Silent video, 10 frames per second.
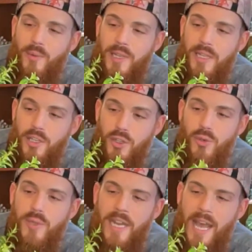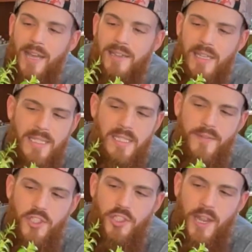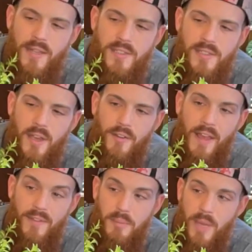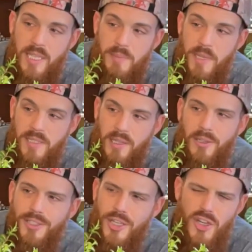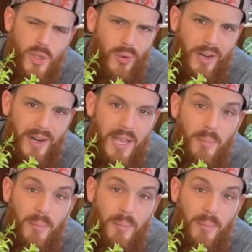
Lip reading: we knew it had less of a chance of having pests because it looked newer,